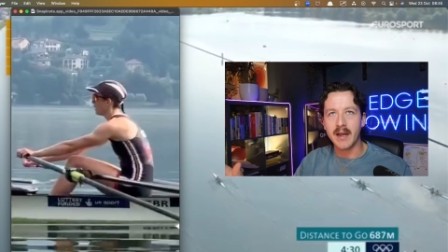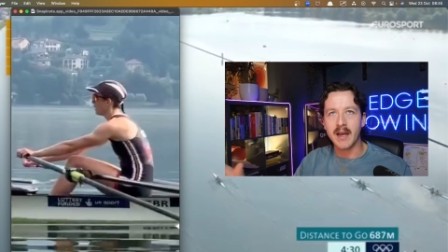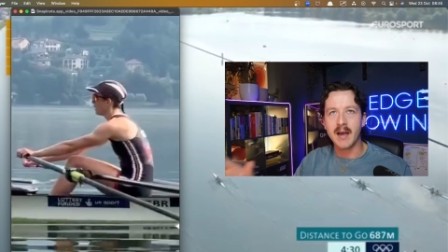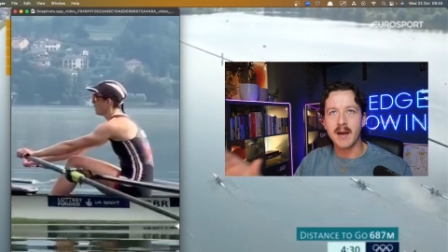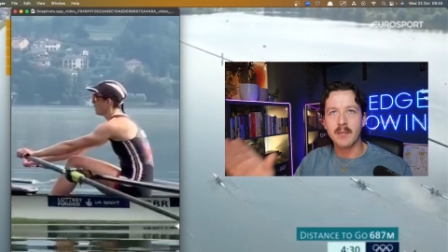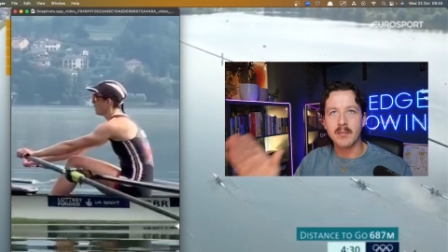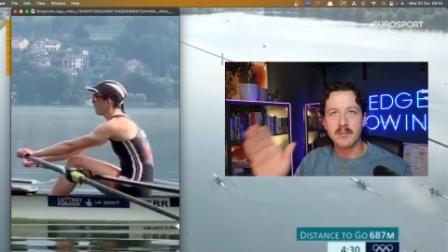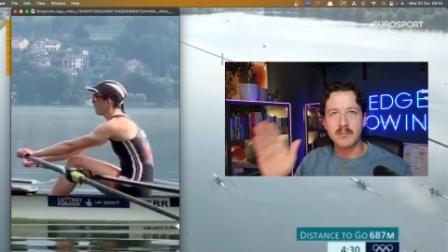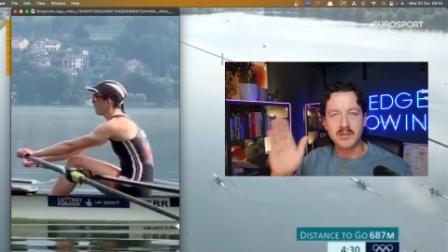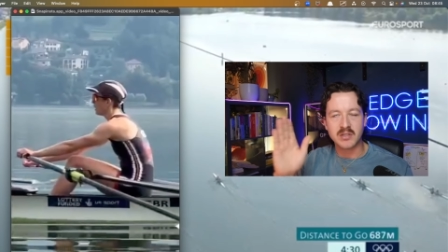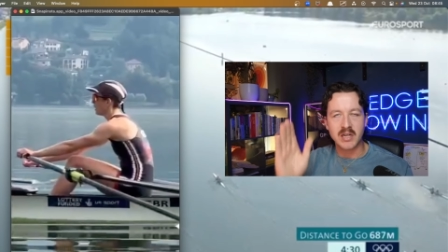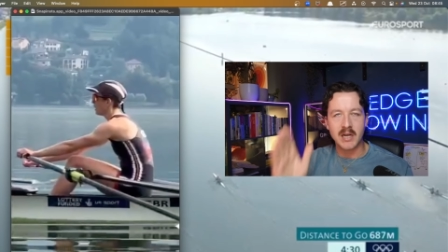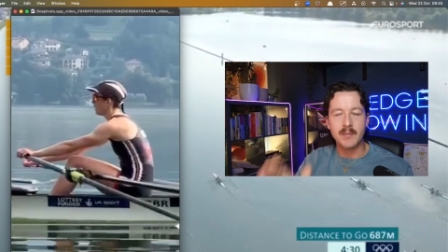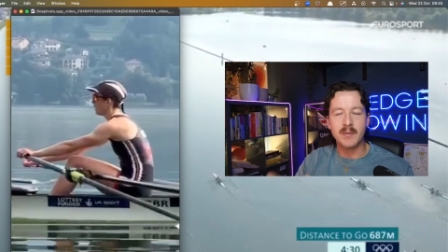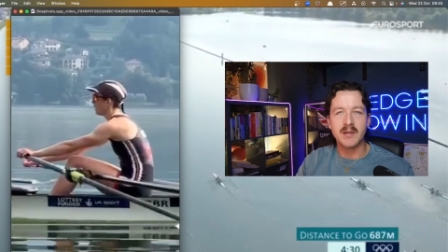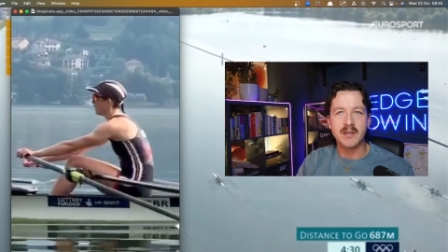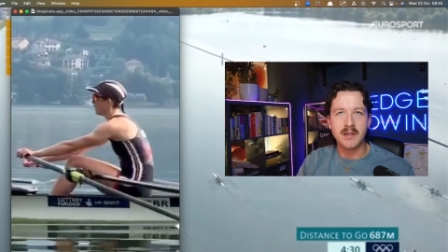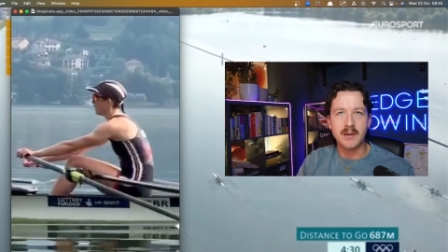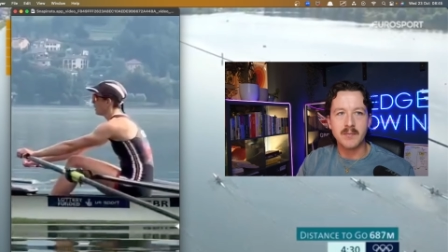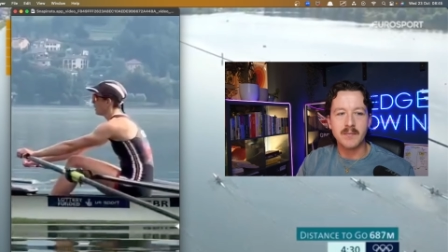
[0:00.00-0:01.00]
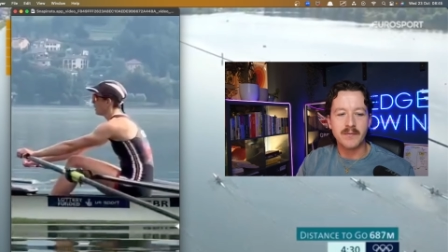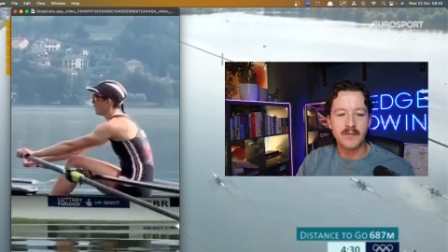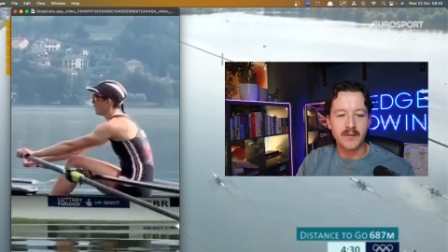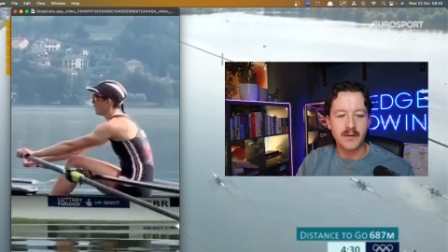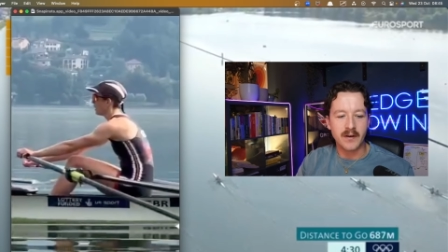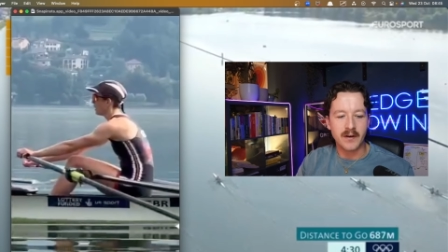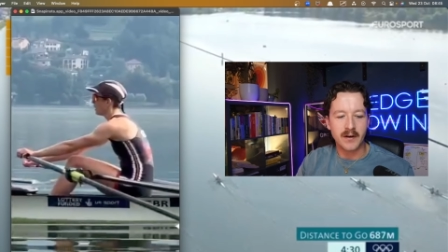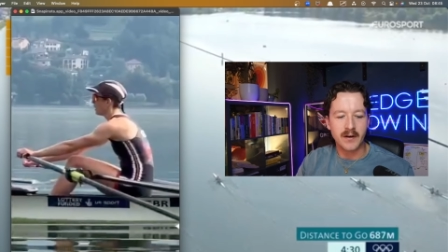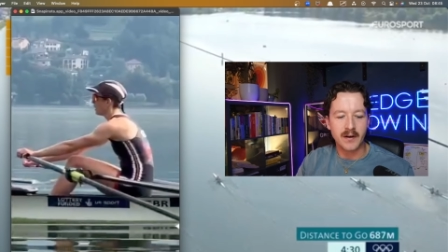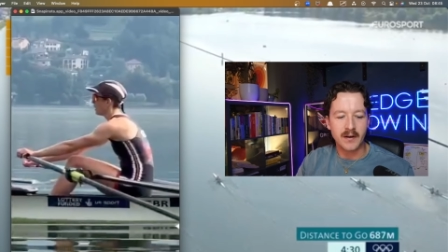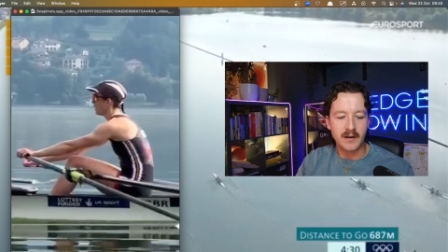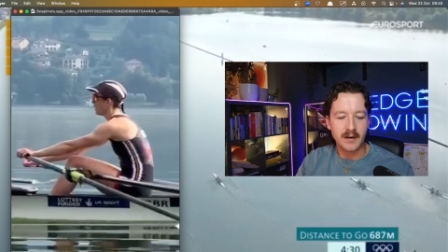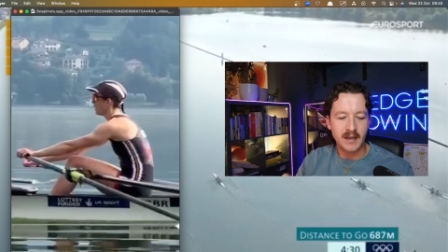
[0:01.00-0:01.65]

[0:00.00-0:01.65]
I'm shaming them for